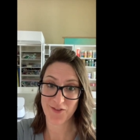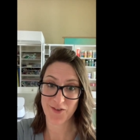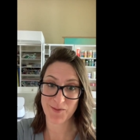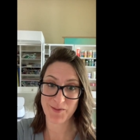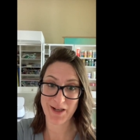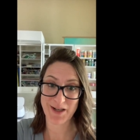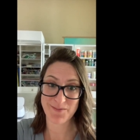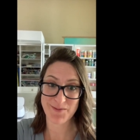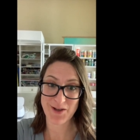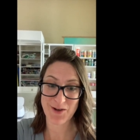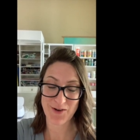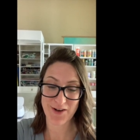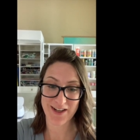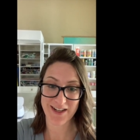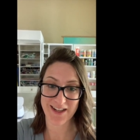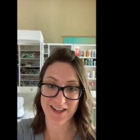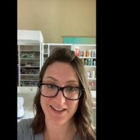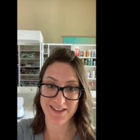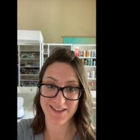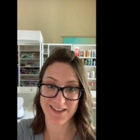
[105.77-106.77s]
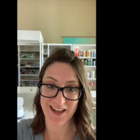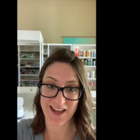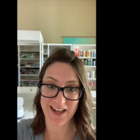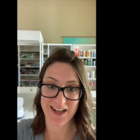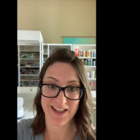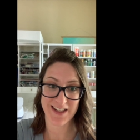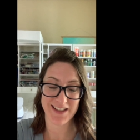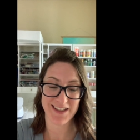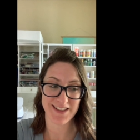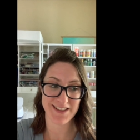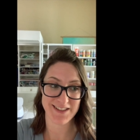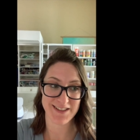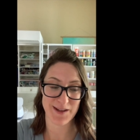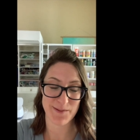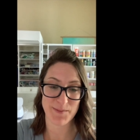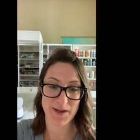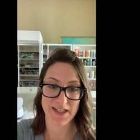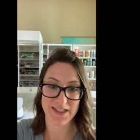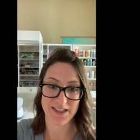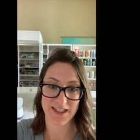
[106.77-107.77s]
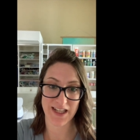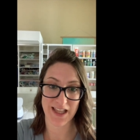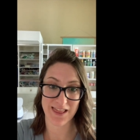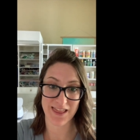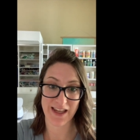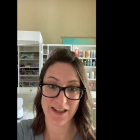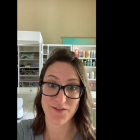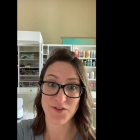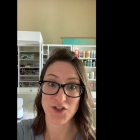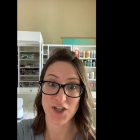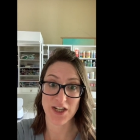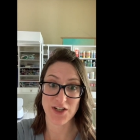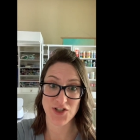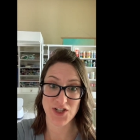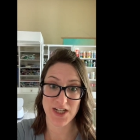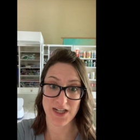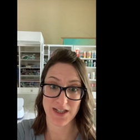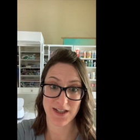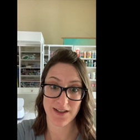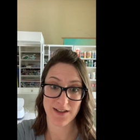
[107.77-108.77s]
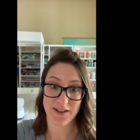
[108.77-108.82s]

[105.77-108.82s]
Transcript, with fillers: for me to be organized and it is amazing, life-changing.